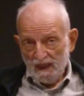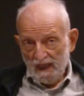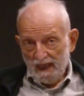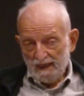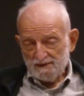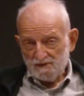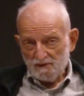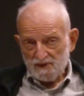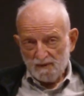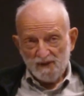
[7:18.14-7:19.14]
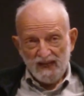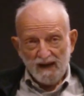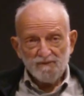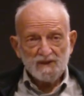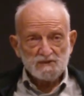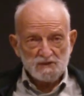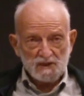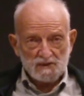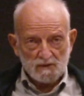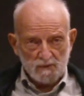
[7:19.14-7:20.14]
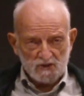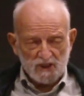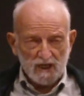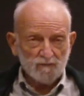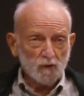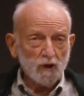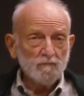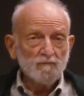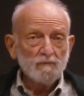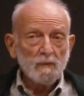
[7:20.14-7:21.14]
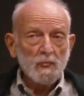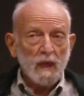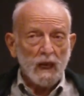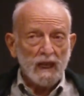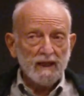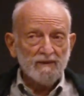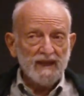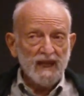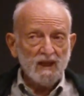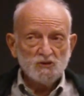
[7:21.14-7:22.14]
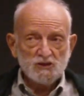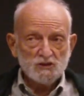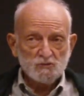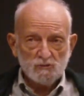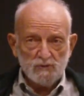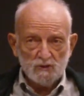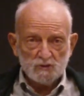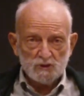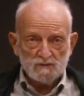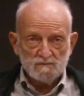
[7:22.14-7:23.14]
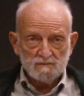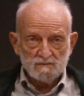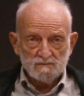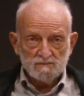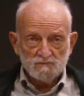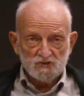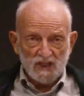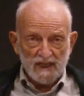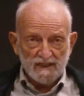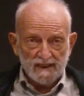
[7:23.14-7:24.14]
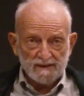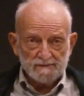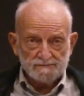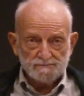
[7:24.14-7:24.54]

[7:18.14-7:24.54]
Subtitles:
And there are some of the obvious things that we check for, like the age distribution, gender.